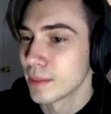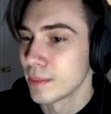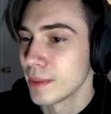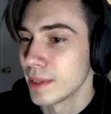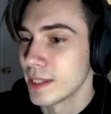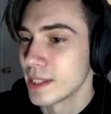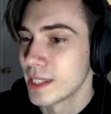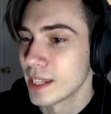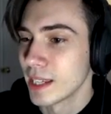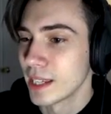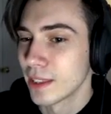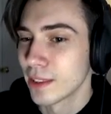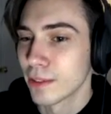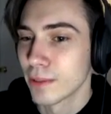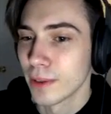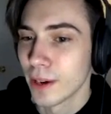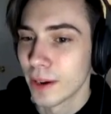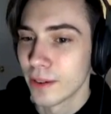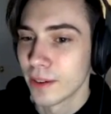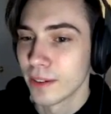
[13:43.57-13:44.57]
be seen
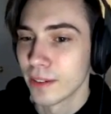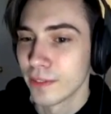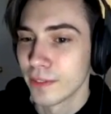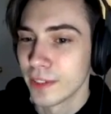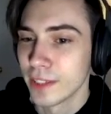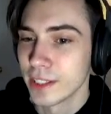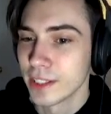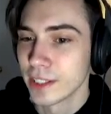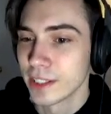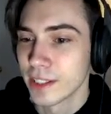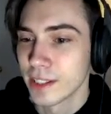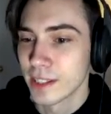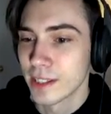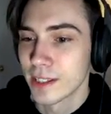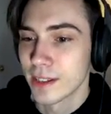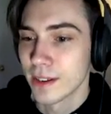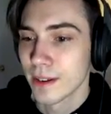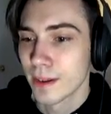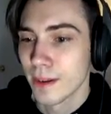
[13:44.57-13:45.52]
throughout her features.